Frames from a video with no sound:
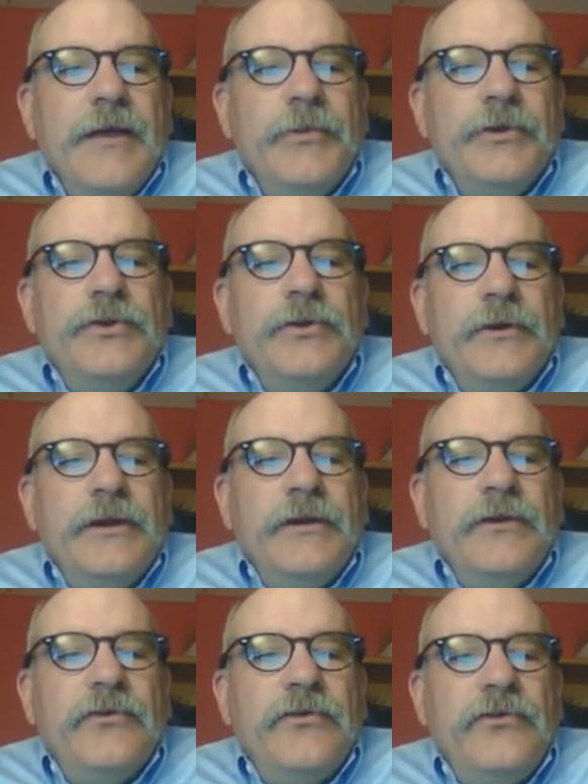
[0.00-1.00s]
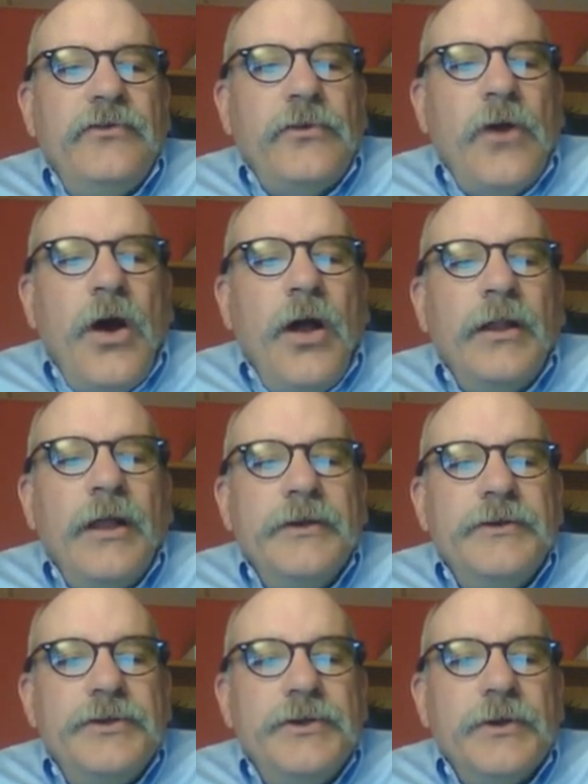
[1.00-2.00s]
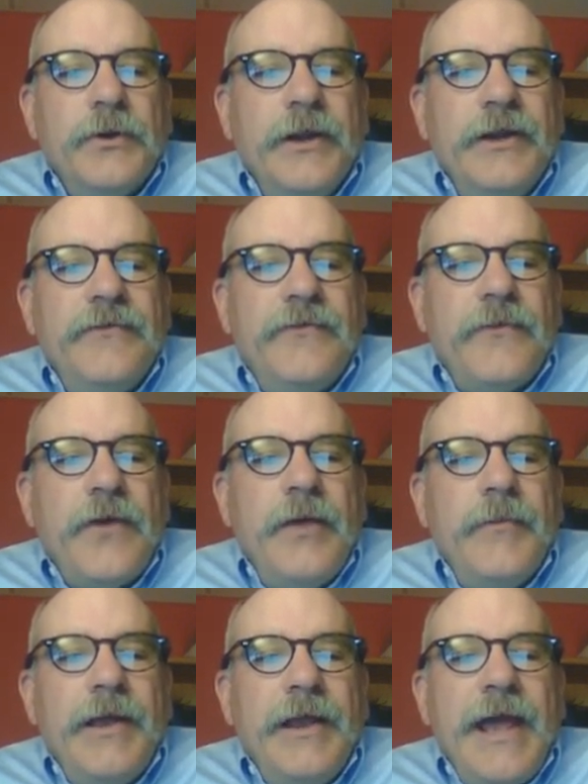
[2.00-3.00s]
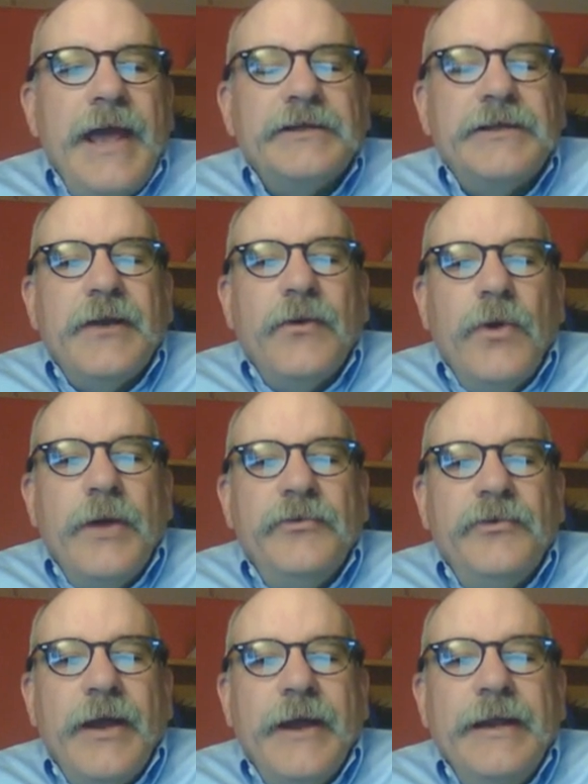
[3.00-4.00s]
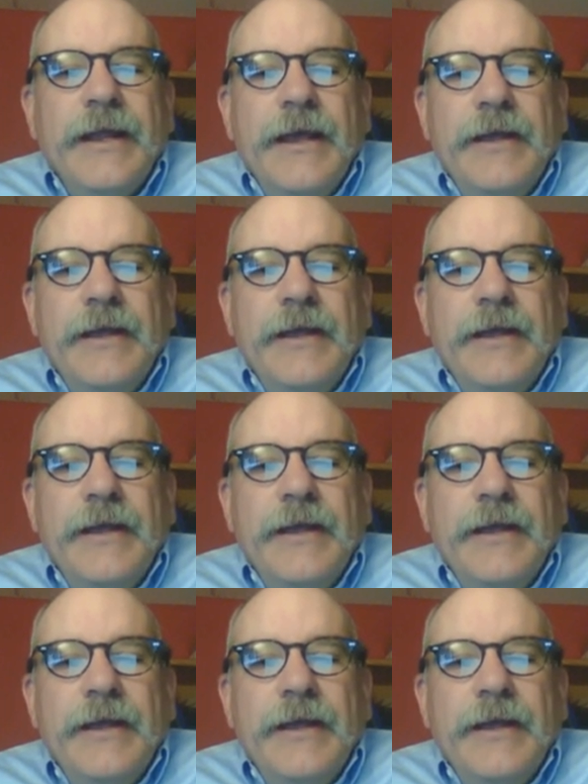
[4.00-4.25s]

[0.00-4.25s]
but you can install a geoid from an Ashtech website.